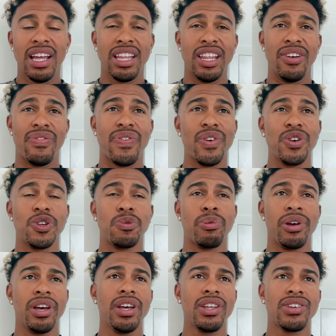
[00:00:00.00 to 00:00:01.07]
the first
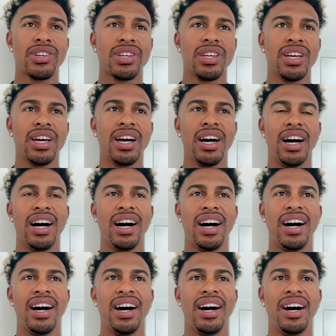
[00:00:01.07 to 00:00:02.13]
pitch.
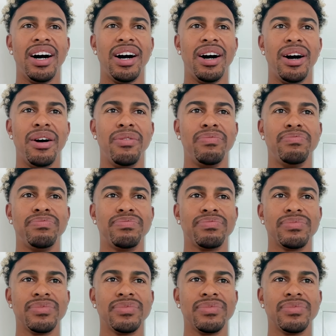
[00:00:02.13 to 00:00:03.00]
It kind